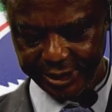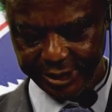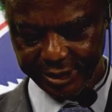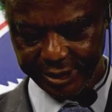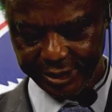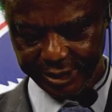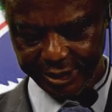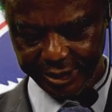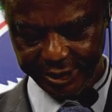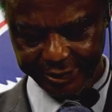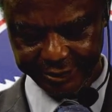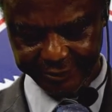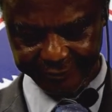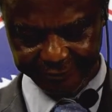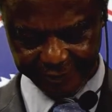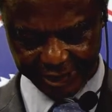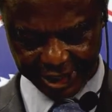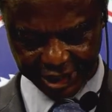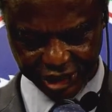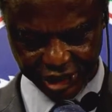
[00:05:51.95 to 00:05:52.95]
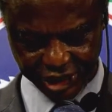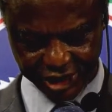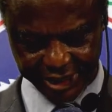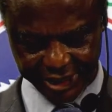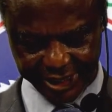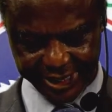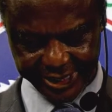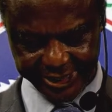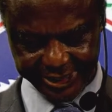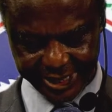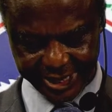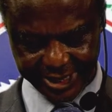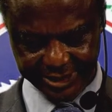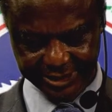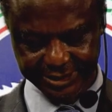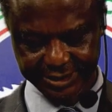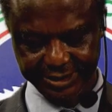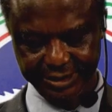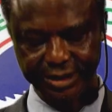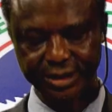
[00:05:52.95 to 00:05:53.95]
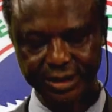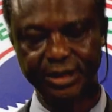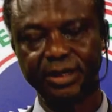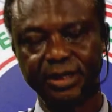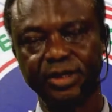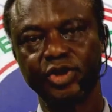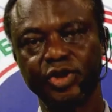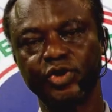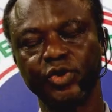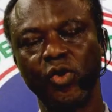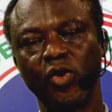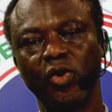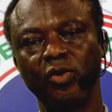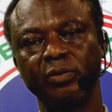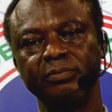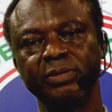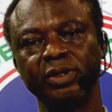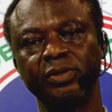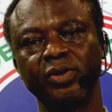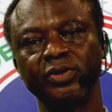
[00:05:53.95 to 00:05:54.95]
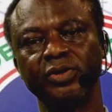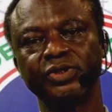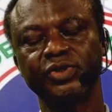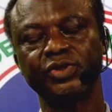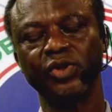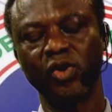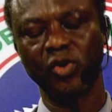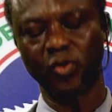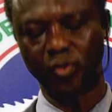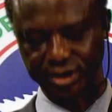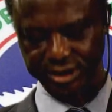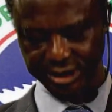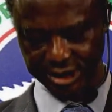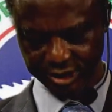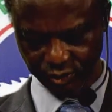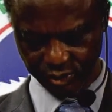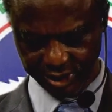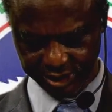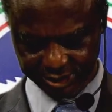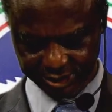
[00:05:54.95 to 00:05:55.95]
uh, revenge against Saul because Saul was anointed